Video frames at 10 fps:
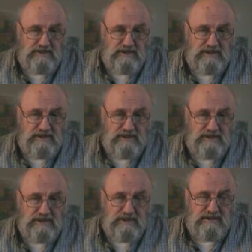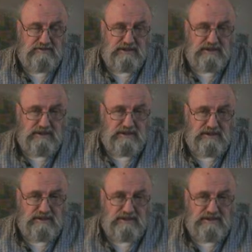are addicted to what they
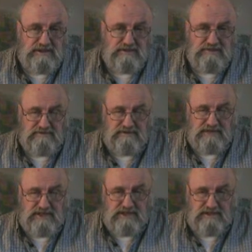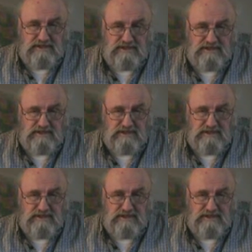conceive of as access.